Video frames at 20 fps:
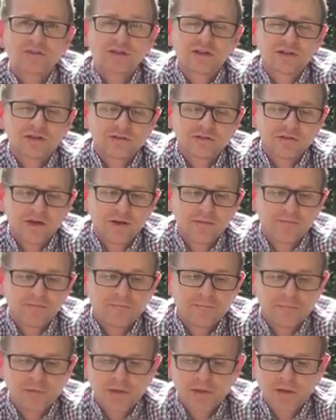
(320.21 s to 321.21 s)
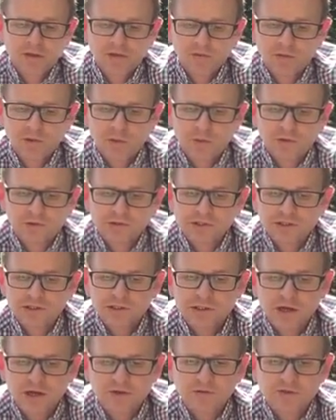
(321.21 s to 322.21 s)
And we wanted to
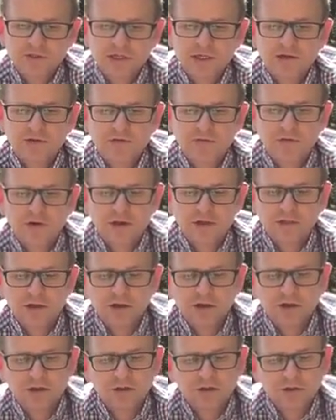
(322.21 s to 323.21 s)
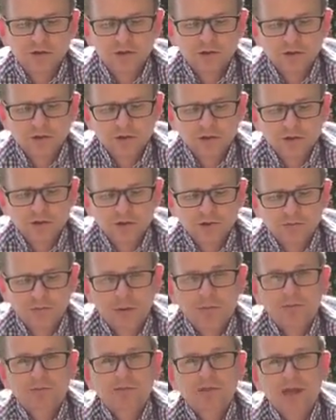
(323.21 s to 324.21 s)
kind of signify that
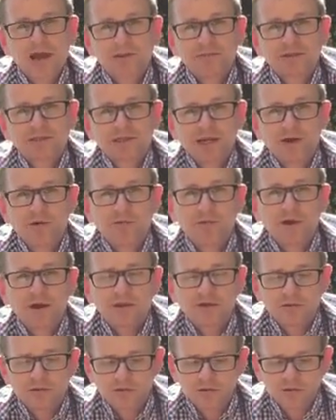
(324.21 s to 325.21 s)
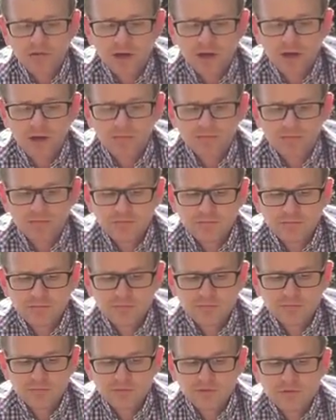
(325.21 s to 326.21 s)
problems can be dealt with,
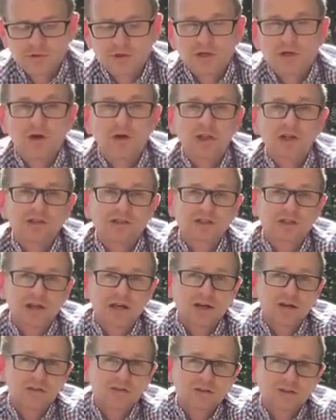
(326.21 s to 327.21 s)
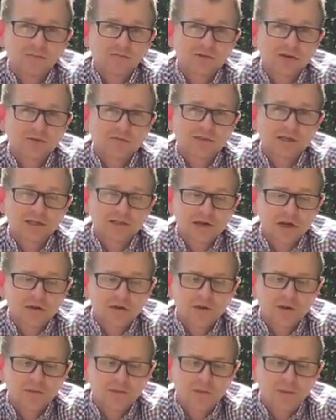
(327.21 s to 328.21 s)
to acknowledge that sometimes they don't
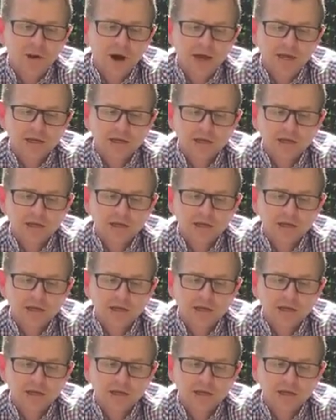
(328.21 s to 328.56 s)
go away,